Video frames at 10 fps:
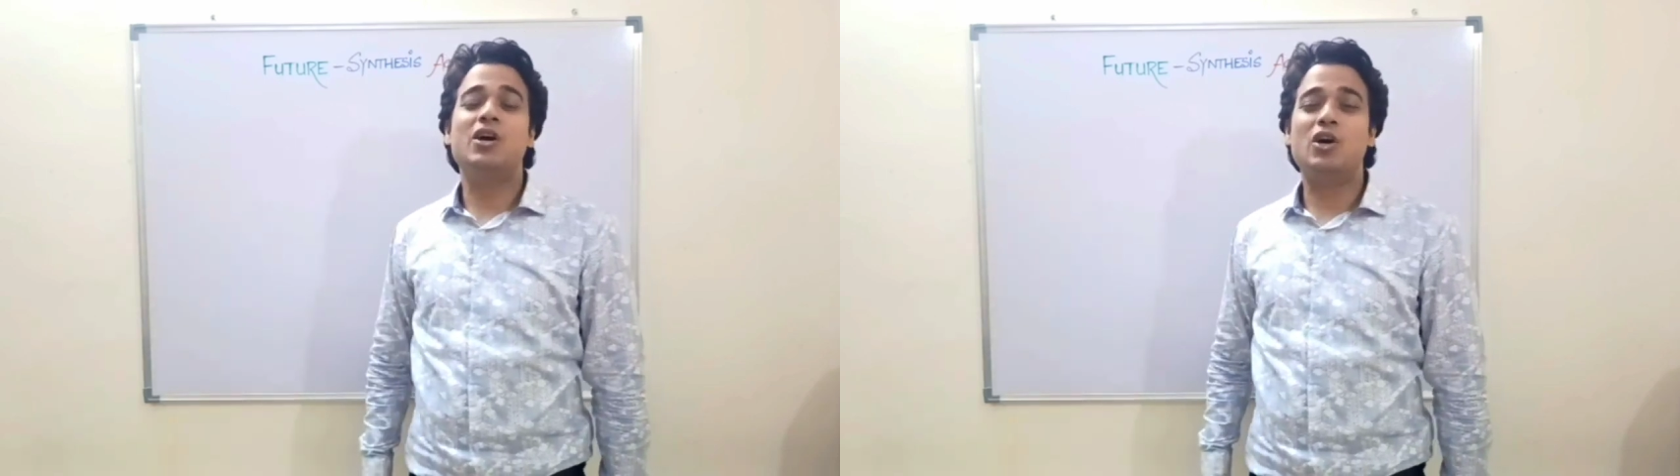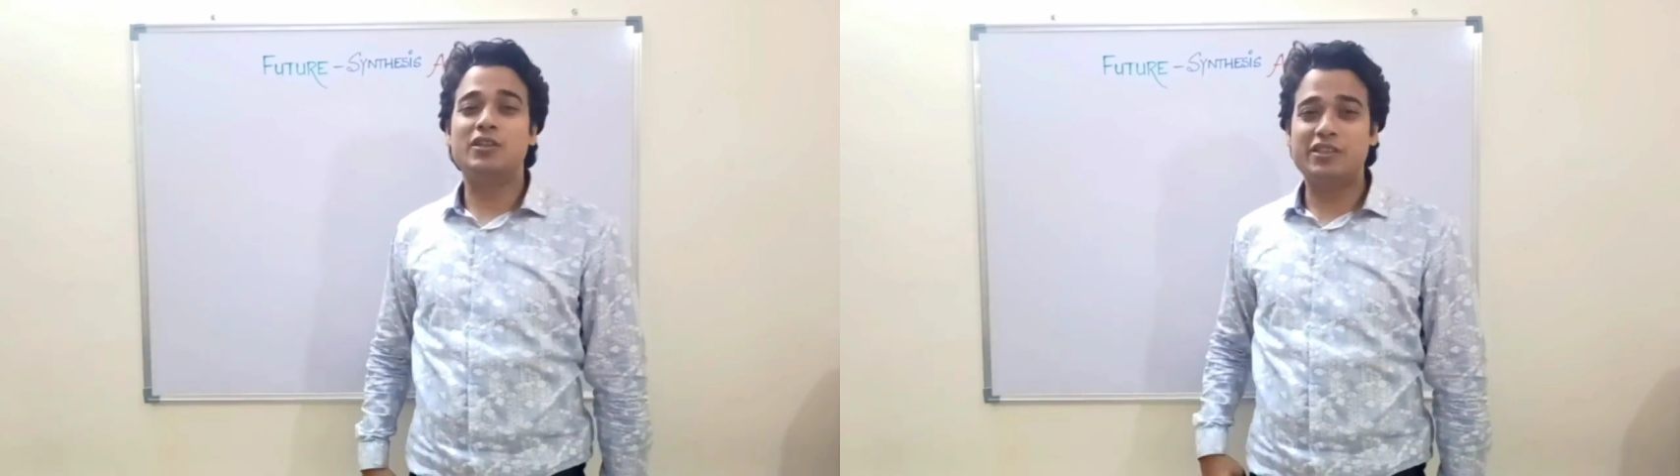
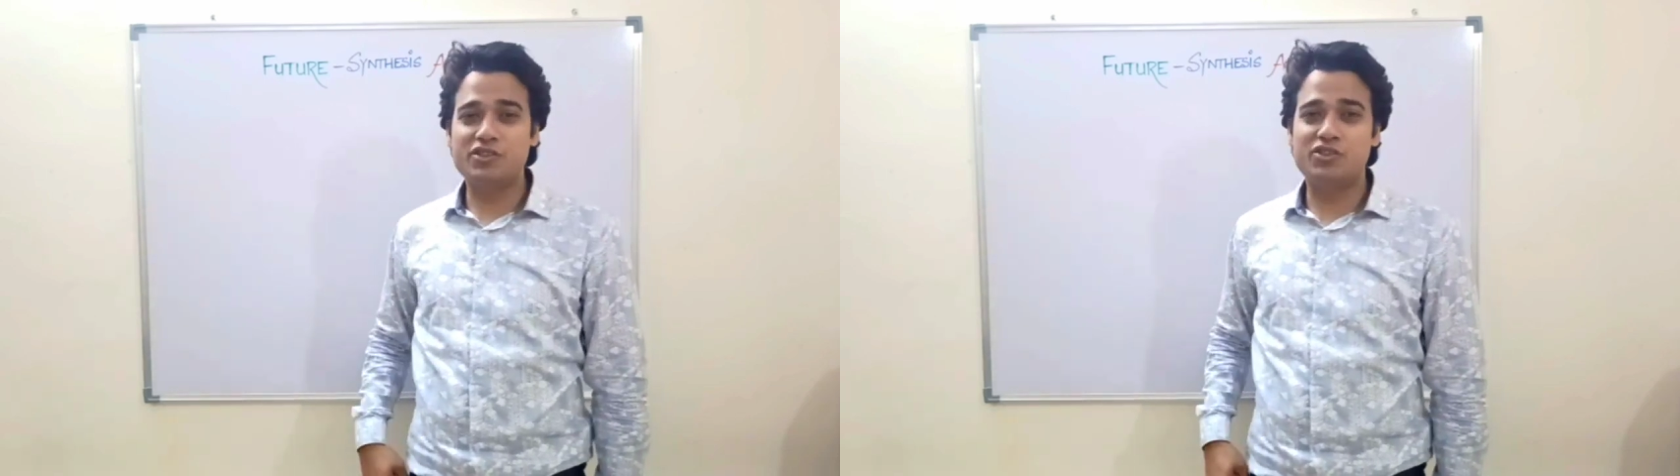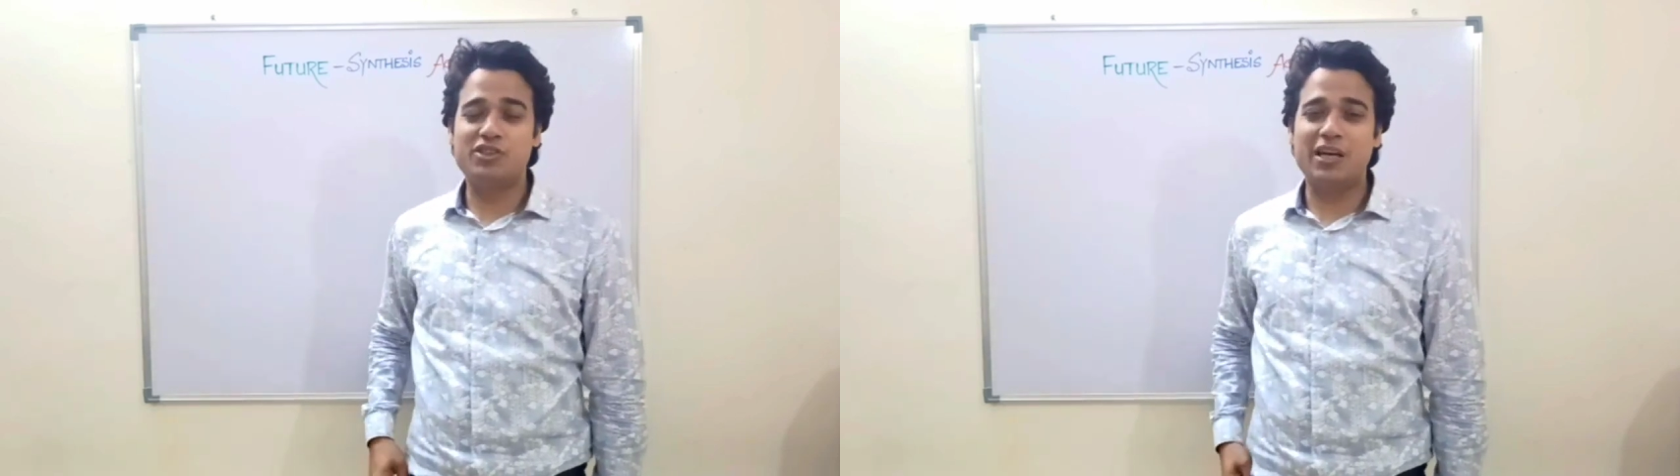on
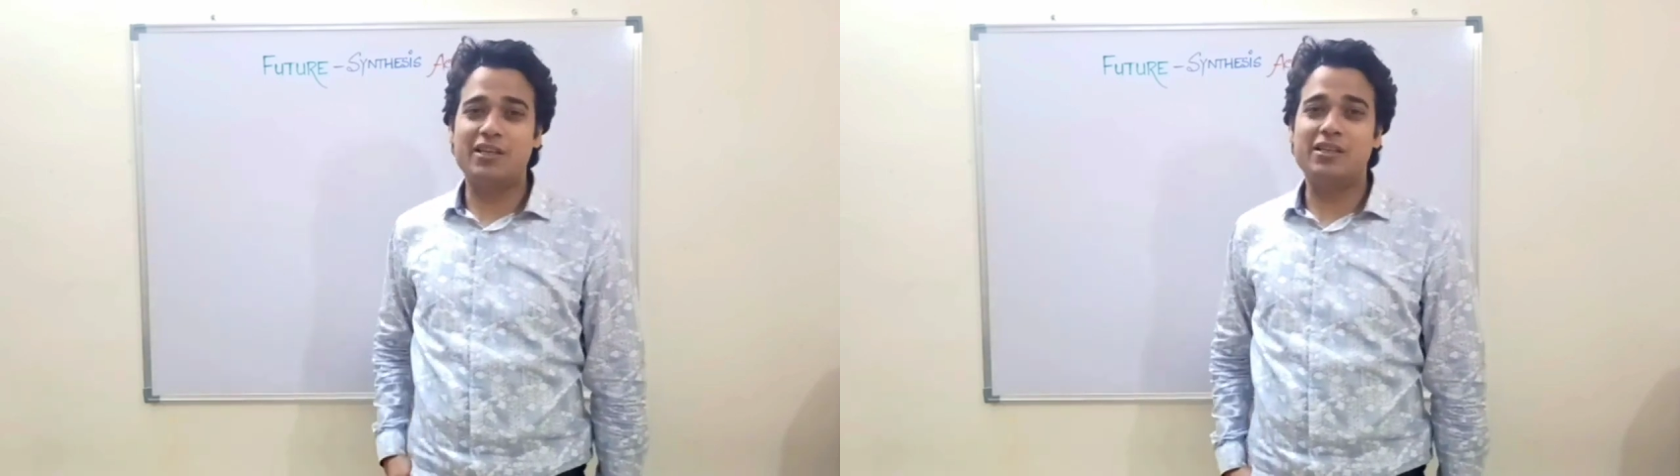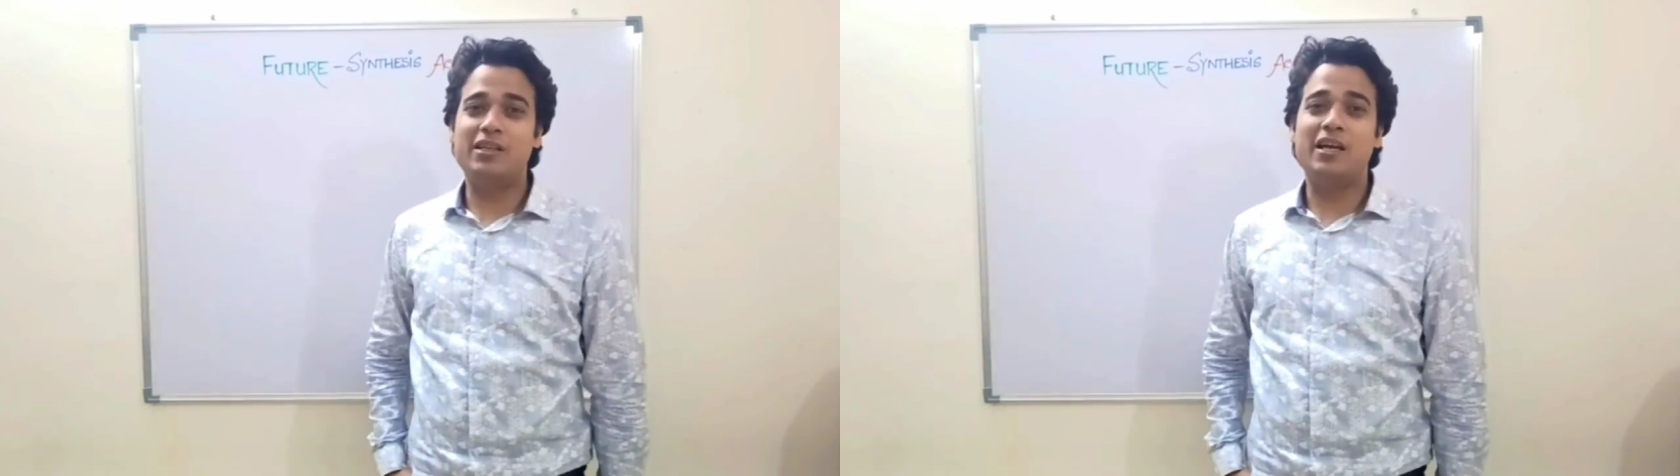this
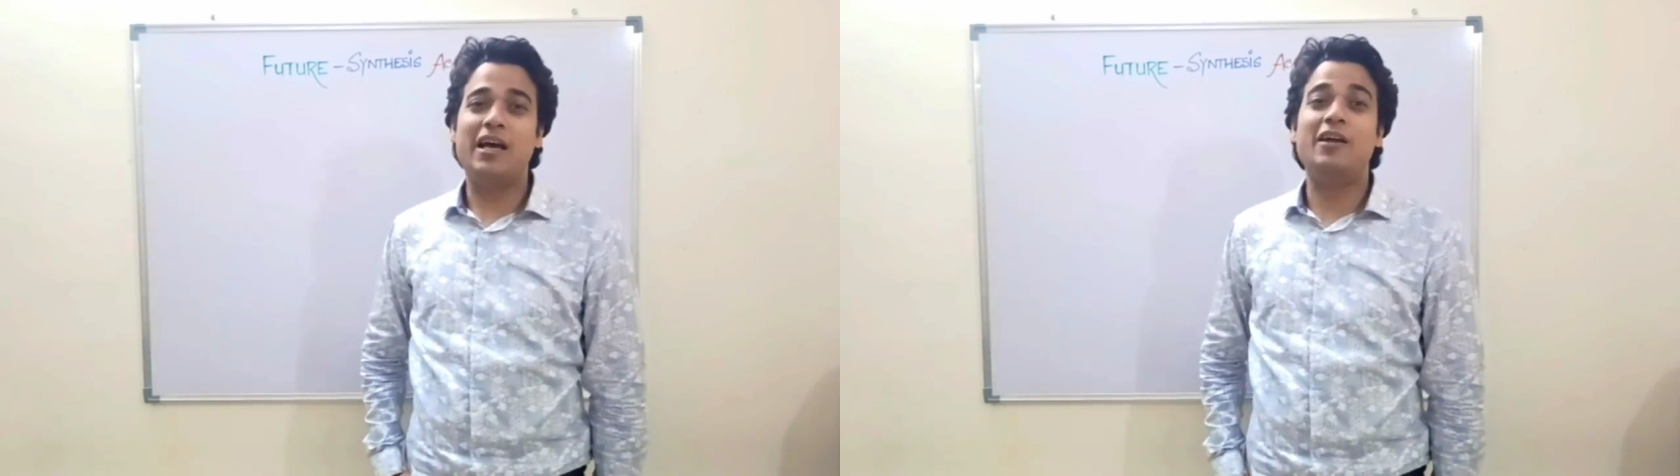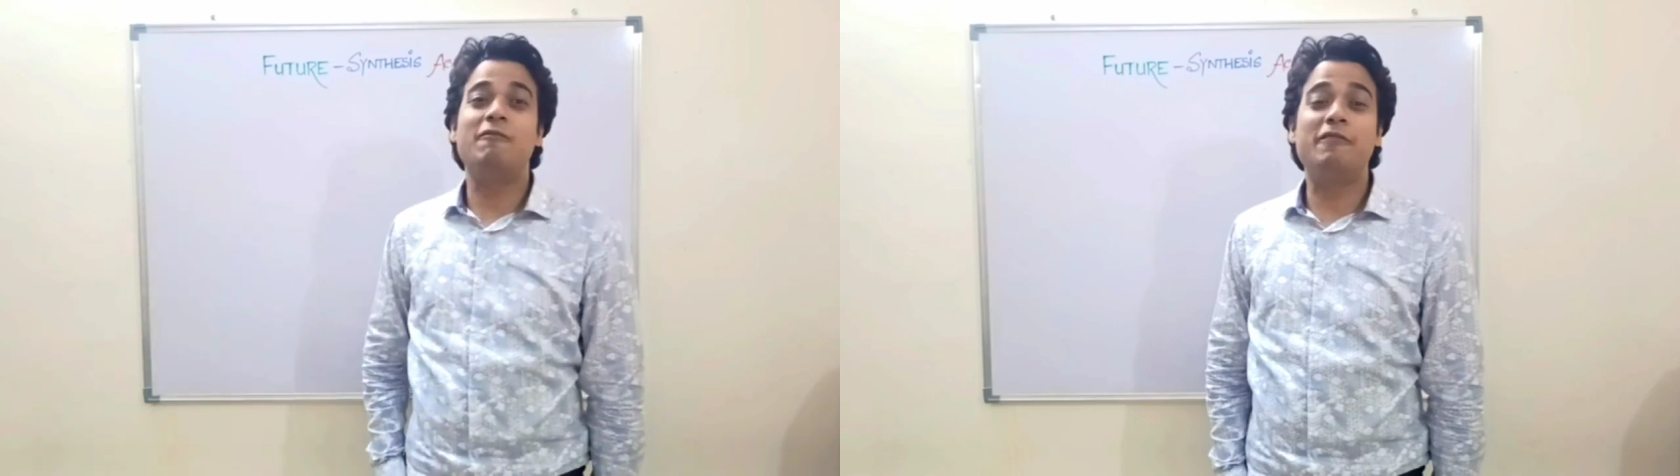channel
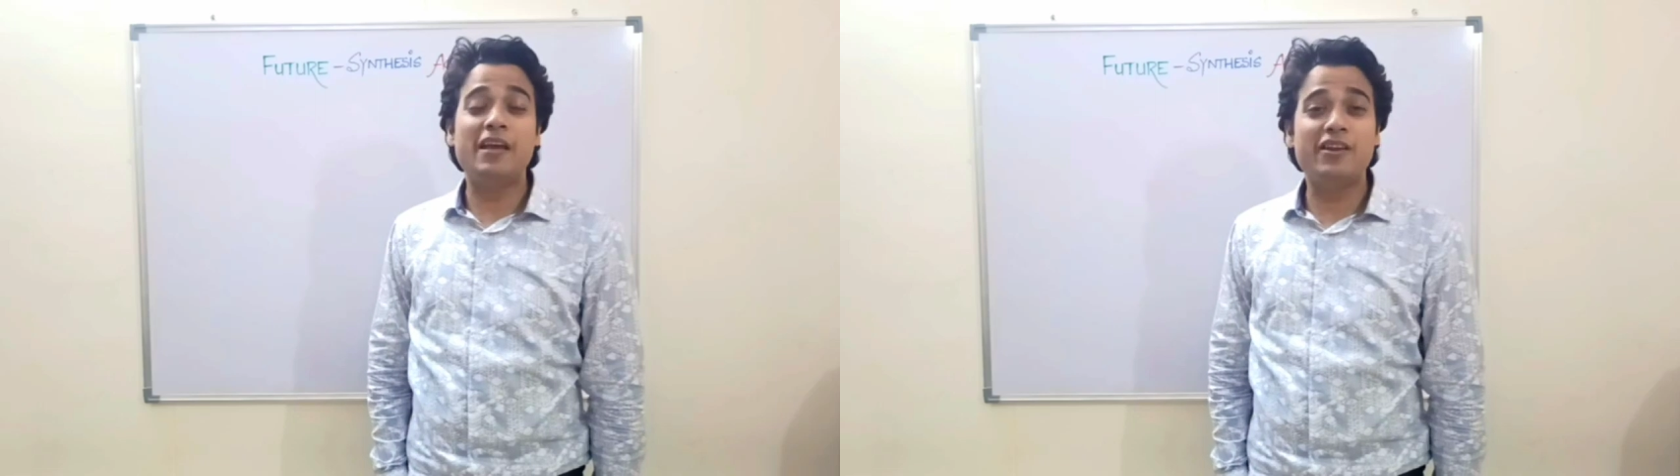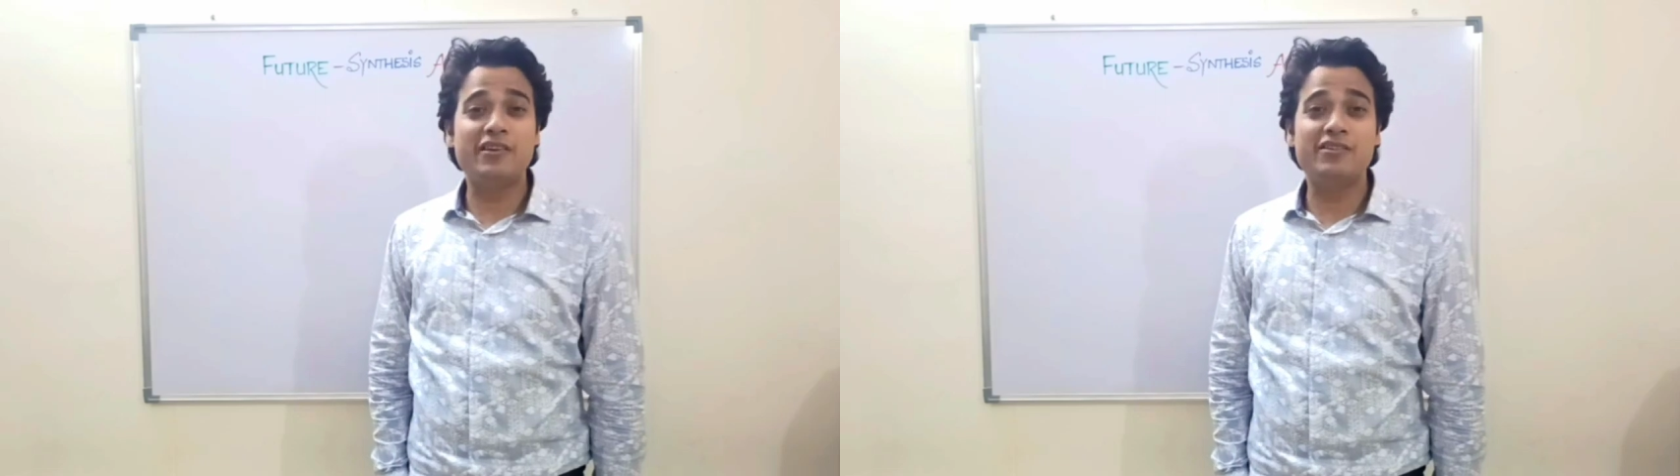and
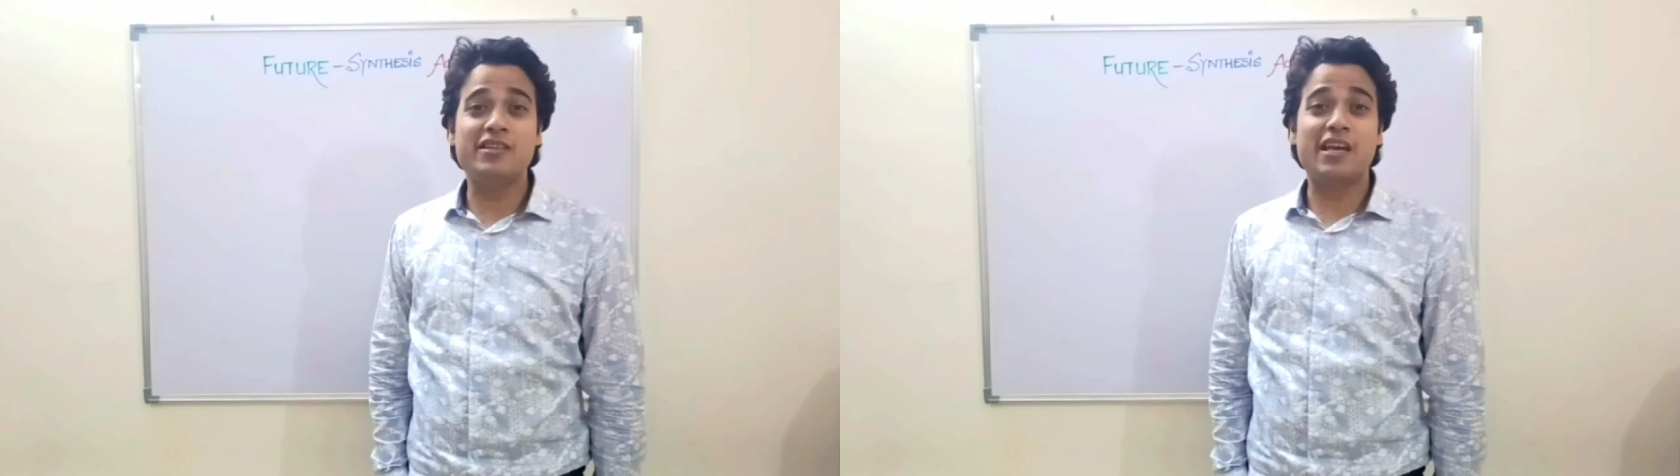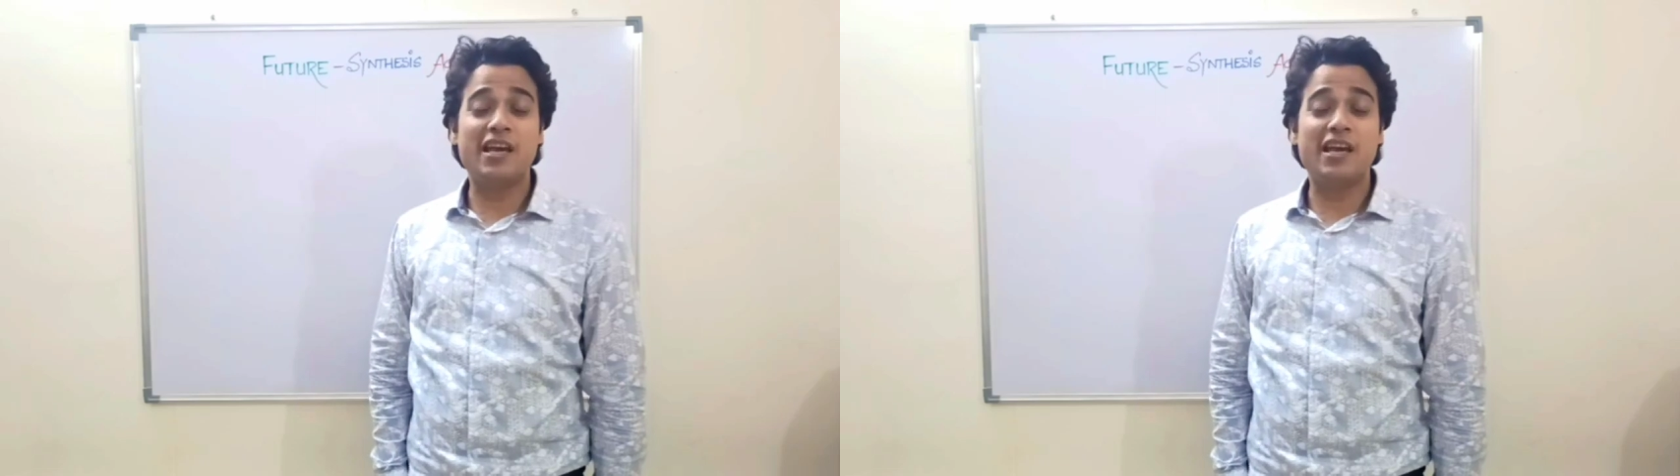various